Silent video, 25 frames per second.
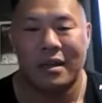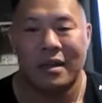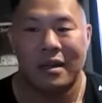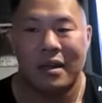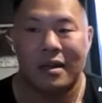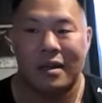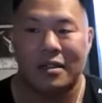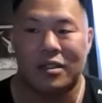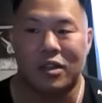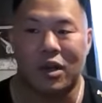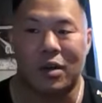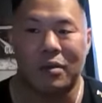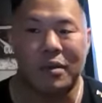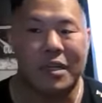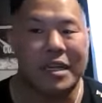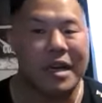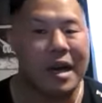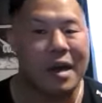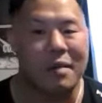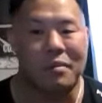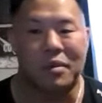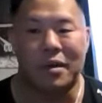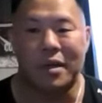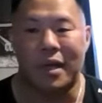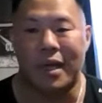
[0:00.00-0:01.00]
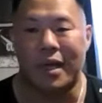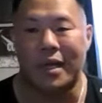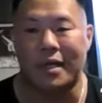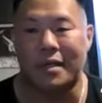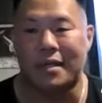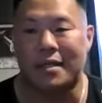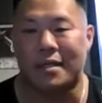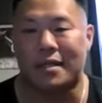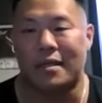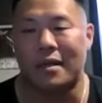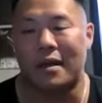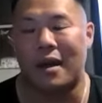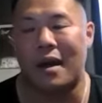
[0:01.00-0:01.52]
saw me not
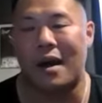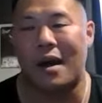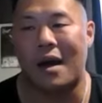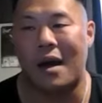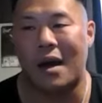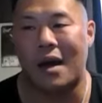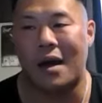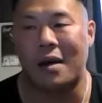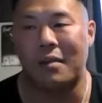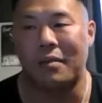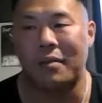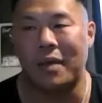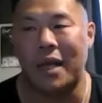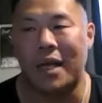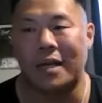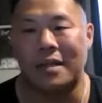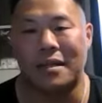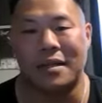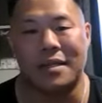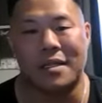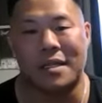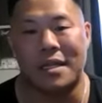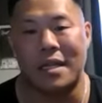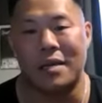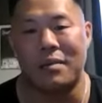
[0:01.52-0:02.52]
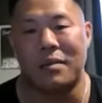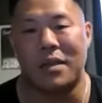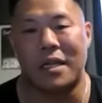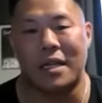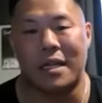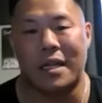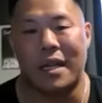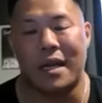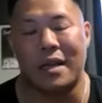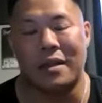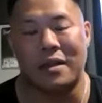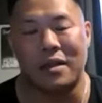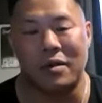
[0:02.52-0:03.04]
place, and to see me
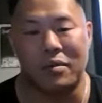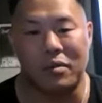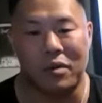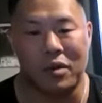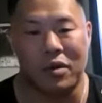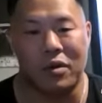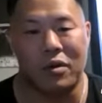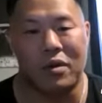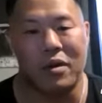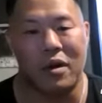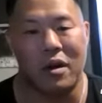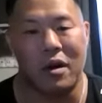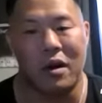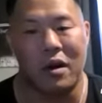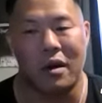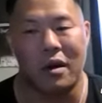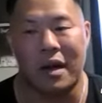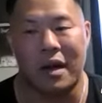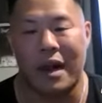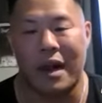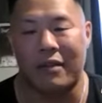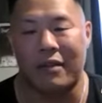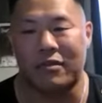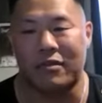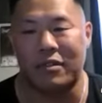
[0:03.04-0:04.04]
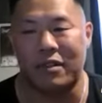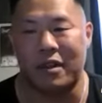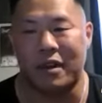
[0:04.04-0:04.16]
get the pro card after,